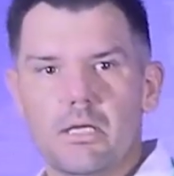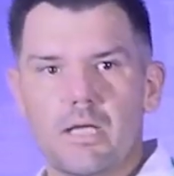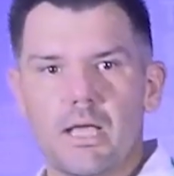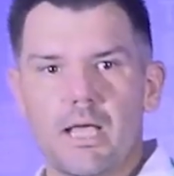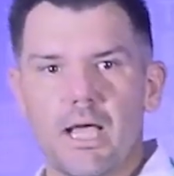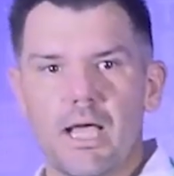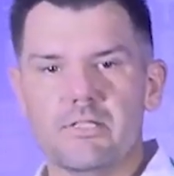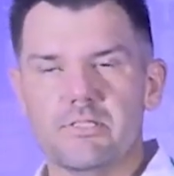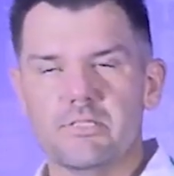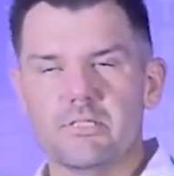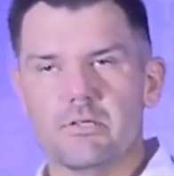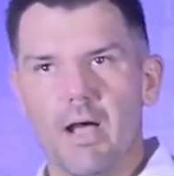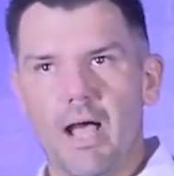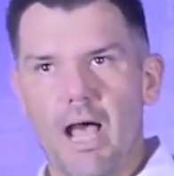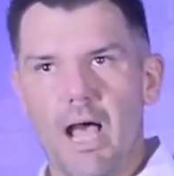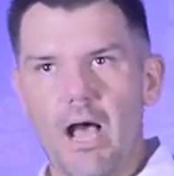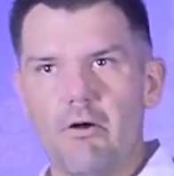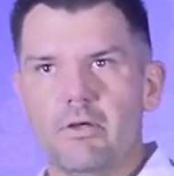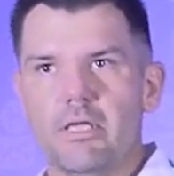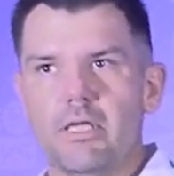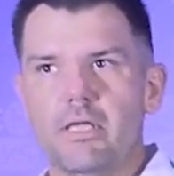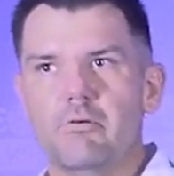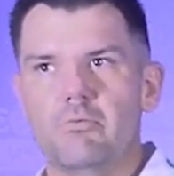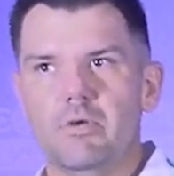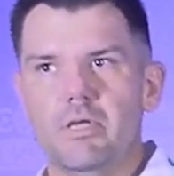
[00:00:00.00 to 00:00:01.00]
And so how
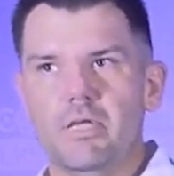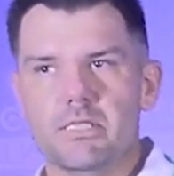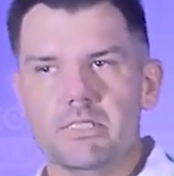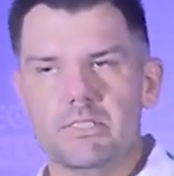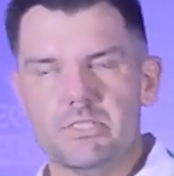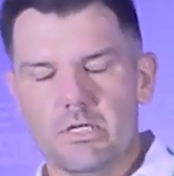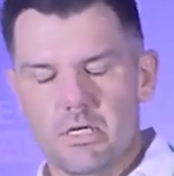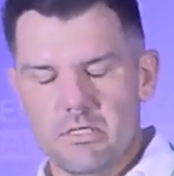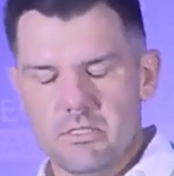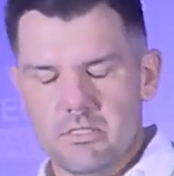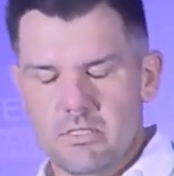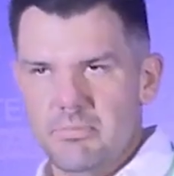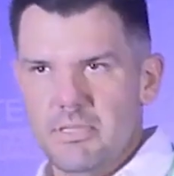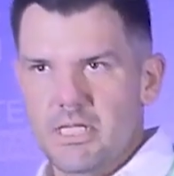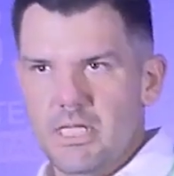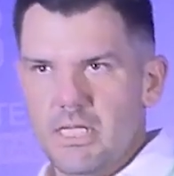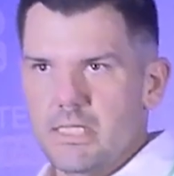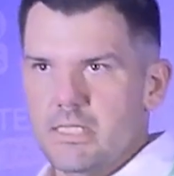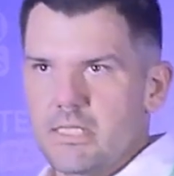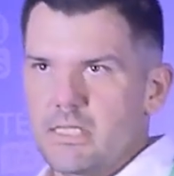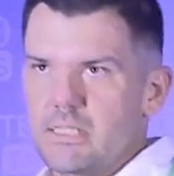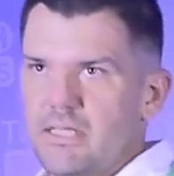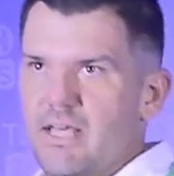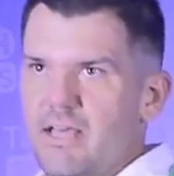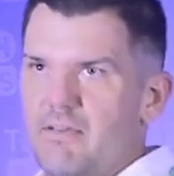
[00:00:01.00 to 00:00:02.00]
can we start to
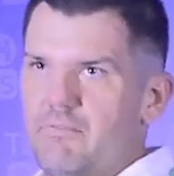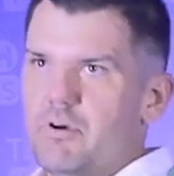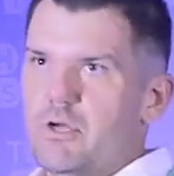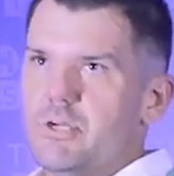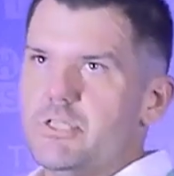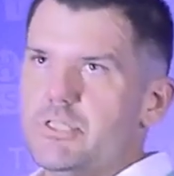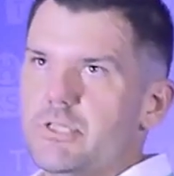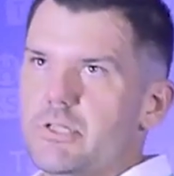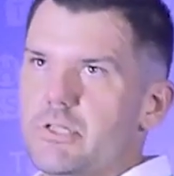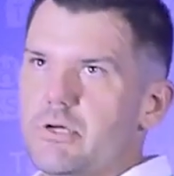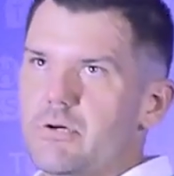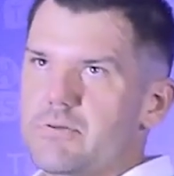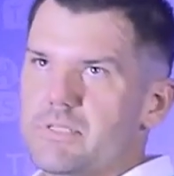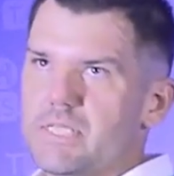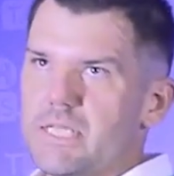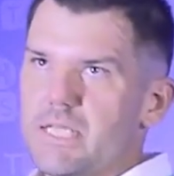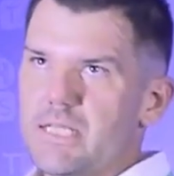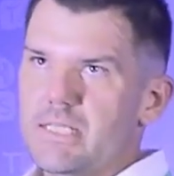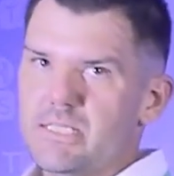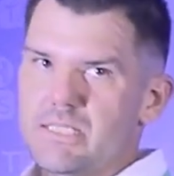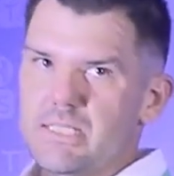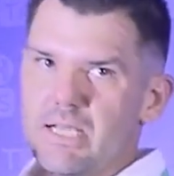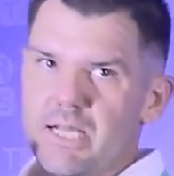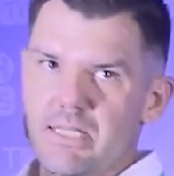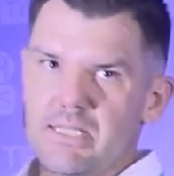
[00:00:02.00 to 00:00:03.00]
begin to leverage those
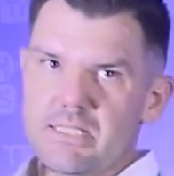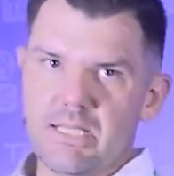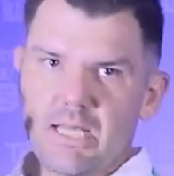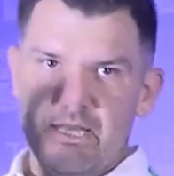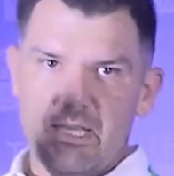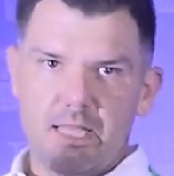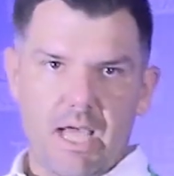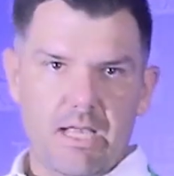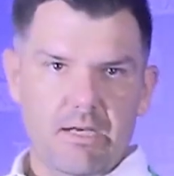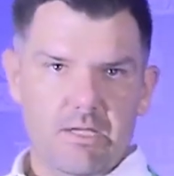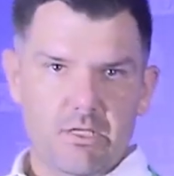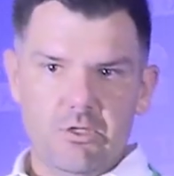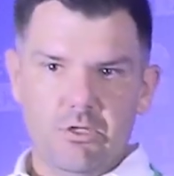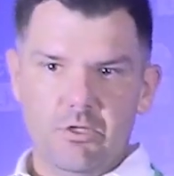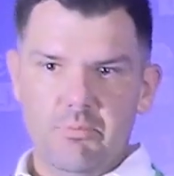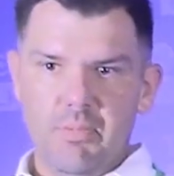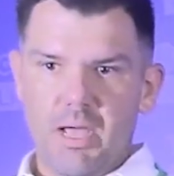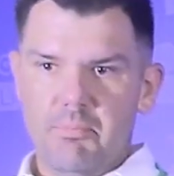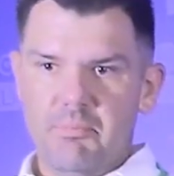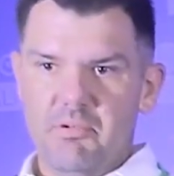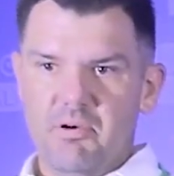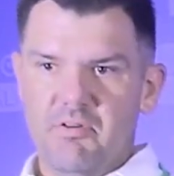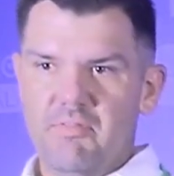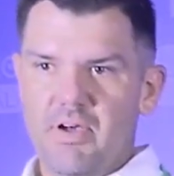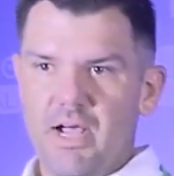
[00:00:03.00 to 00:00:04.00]
insights that yield
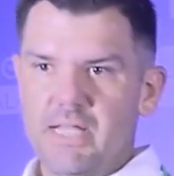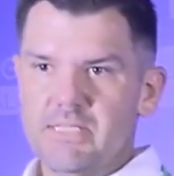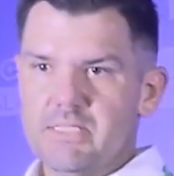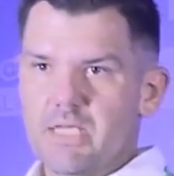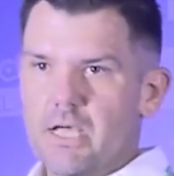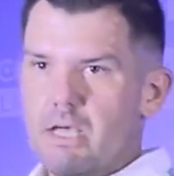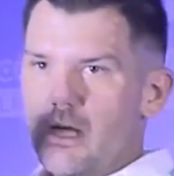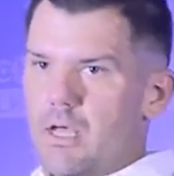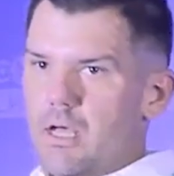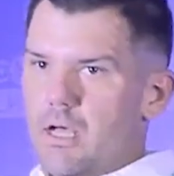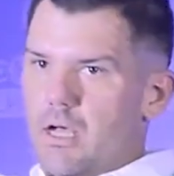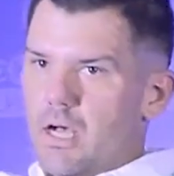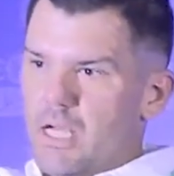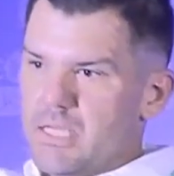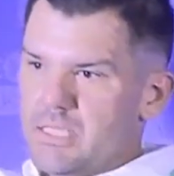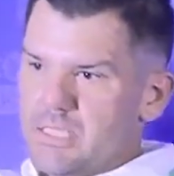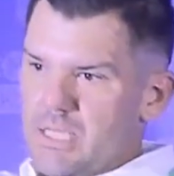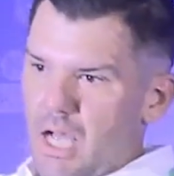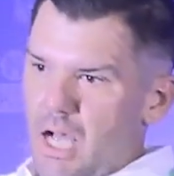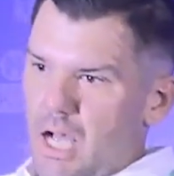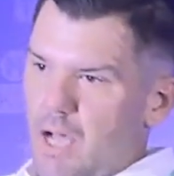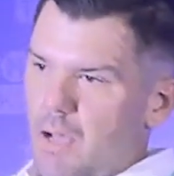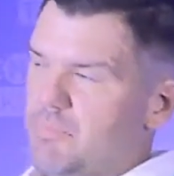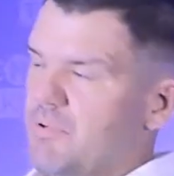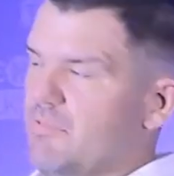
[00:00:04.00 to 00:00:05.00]
map provides on
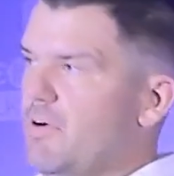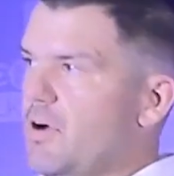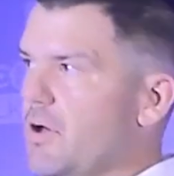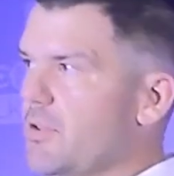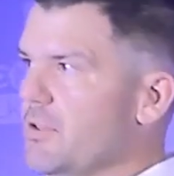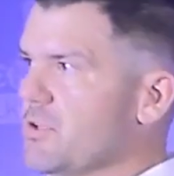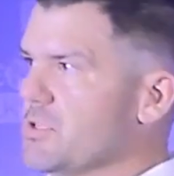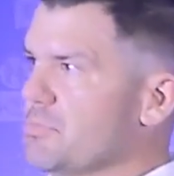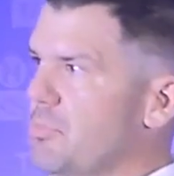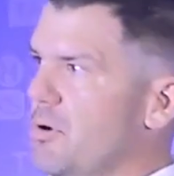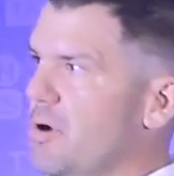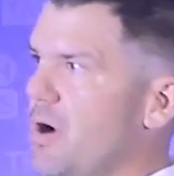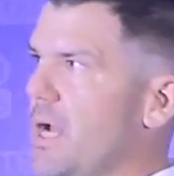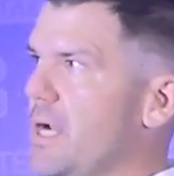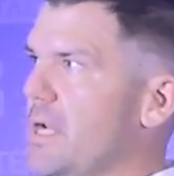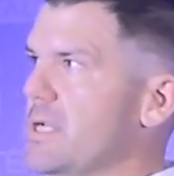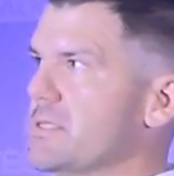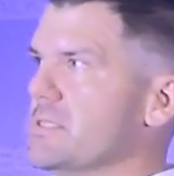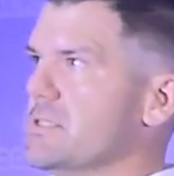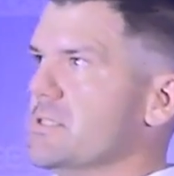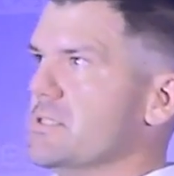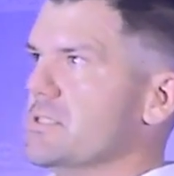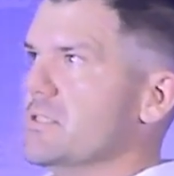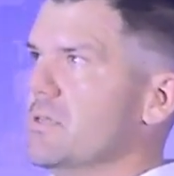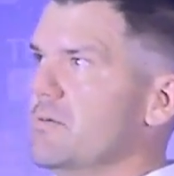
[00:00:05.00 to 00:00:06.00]
top of all those products
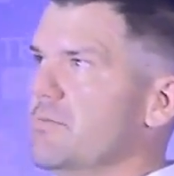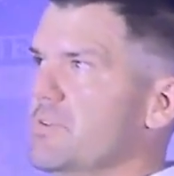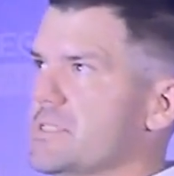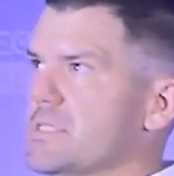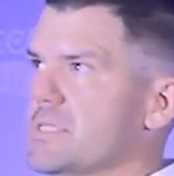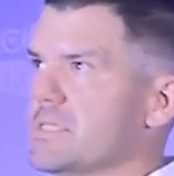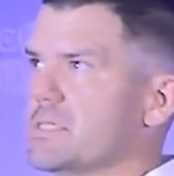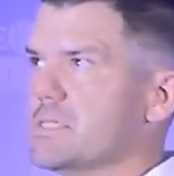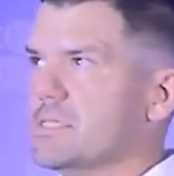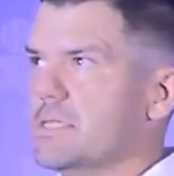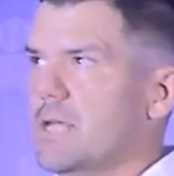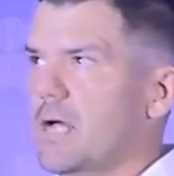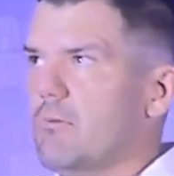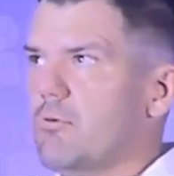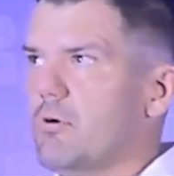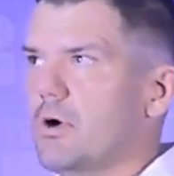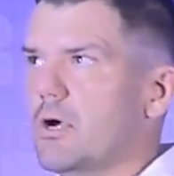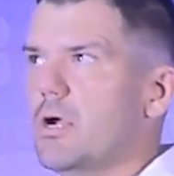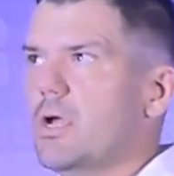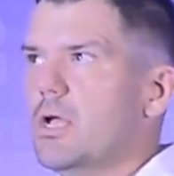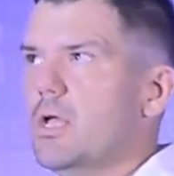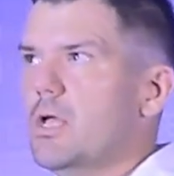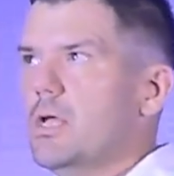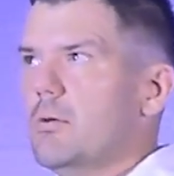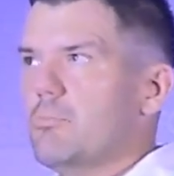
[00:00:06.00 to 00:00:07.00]
and services that
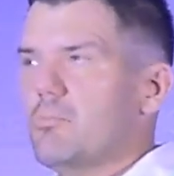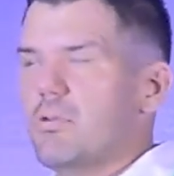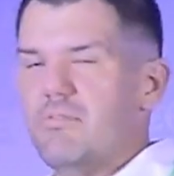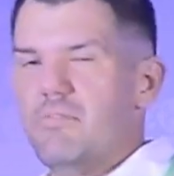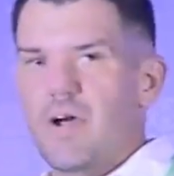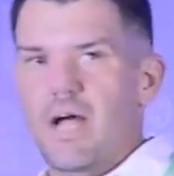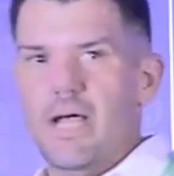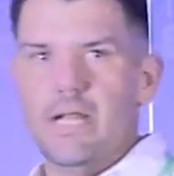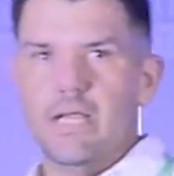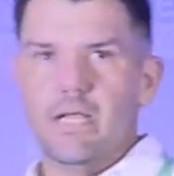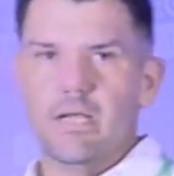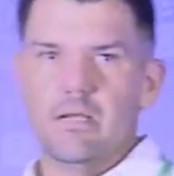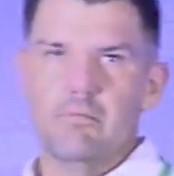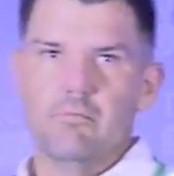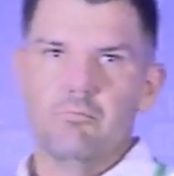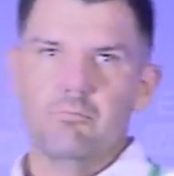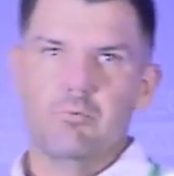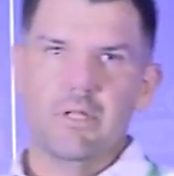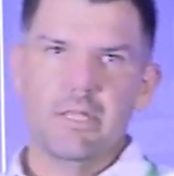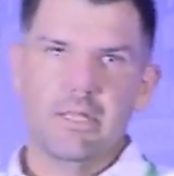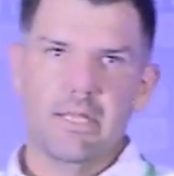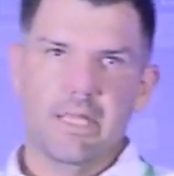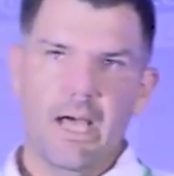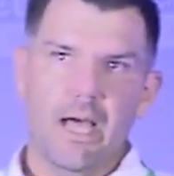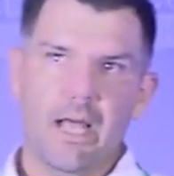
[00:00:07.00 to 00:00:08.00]
we're providing
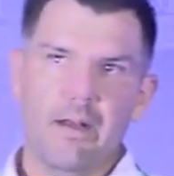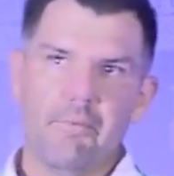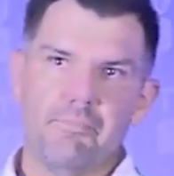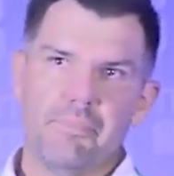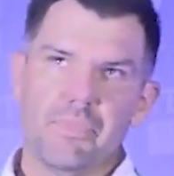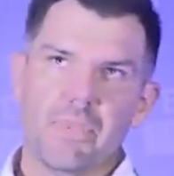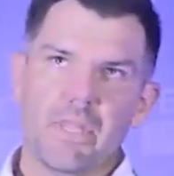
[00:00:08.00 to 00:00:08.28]
with that?